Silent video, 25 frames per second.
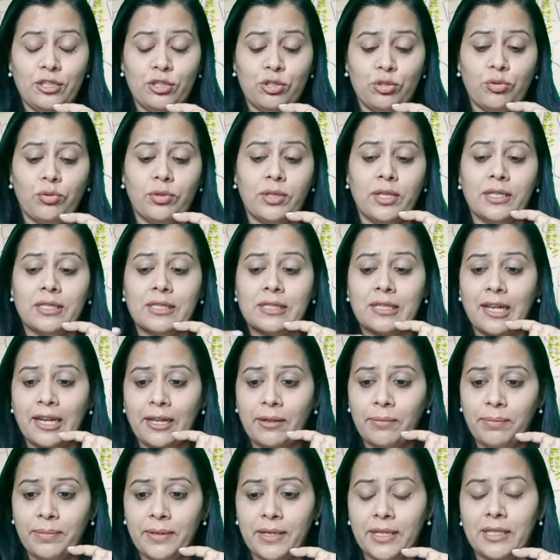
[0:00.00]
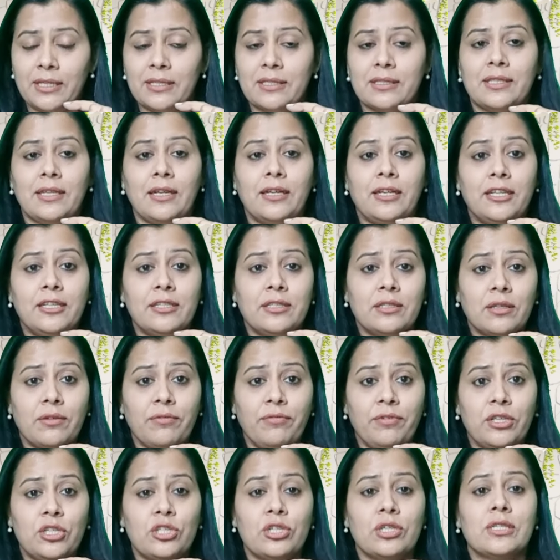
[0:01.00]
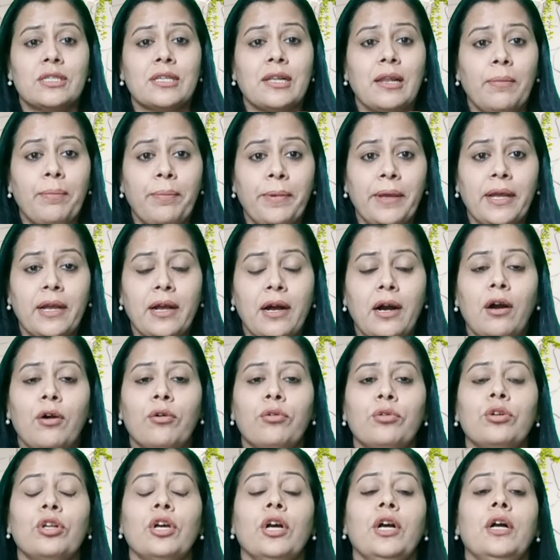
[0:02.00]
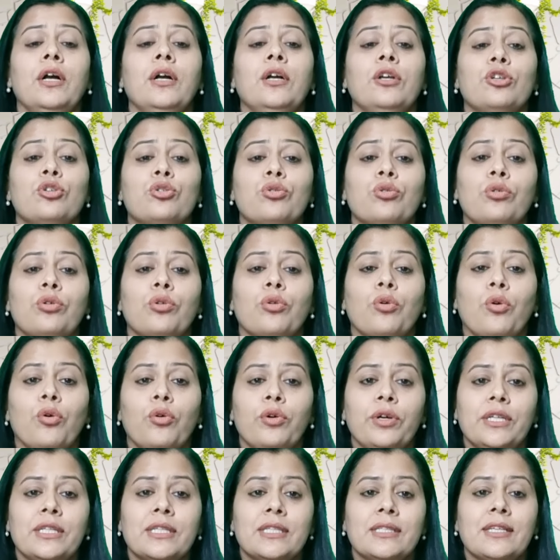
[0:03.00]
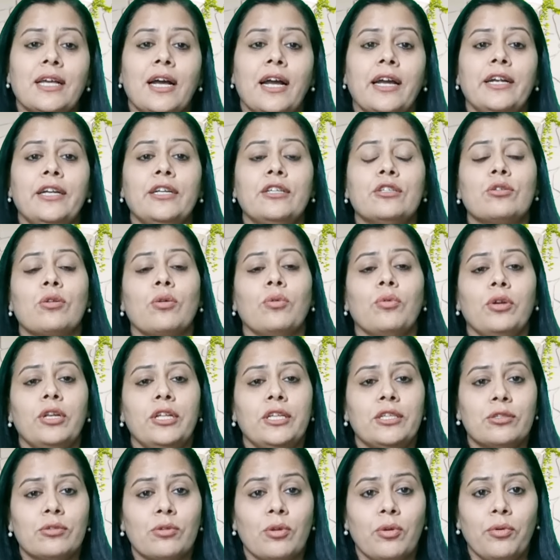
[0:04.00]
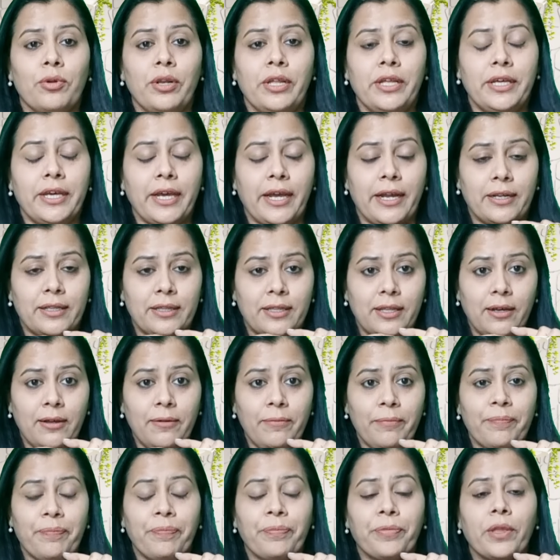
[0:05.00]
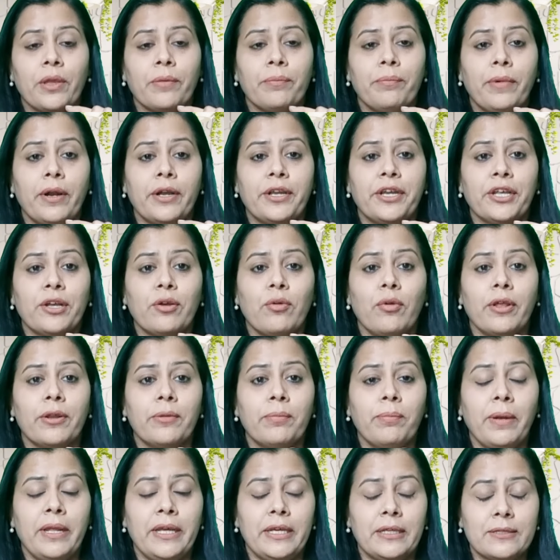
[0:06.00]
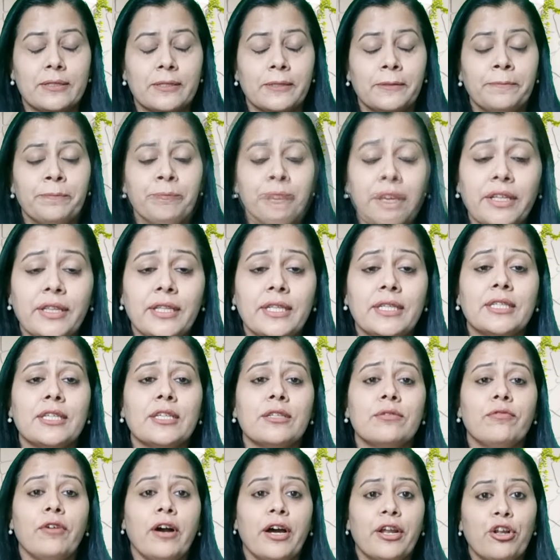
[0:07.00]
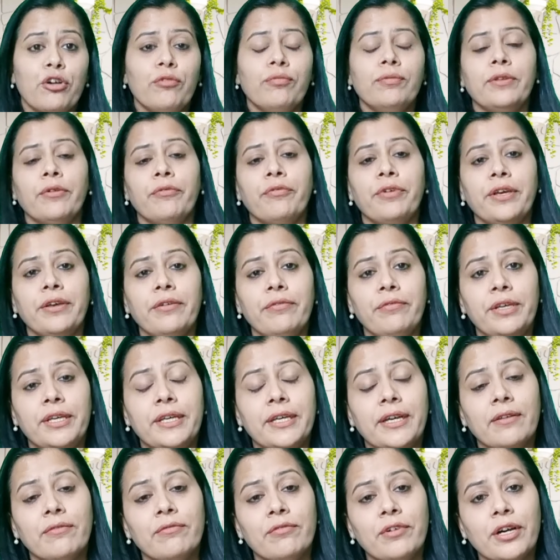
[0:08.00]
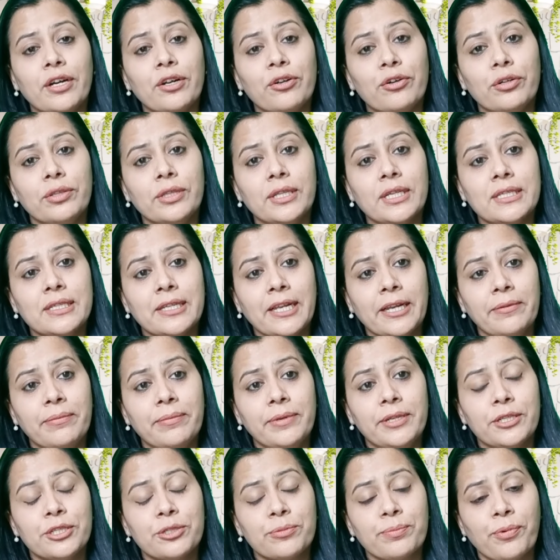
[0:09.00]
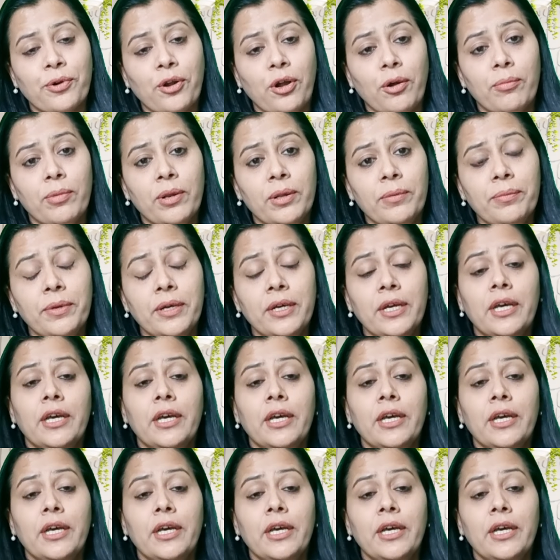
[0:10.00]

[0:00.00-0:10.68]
So the slip disc, the disc which is slipping out, should go inside slowly at the particular place. This is one of the way we can work on the slip disc problem.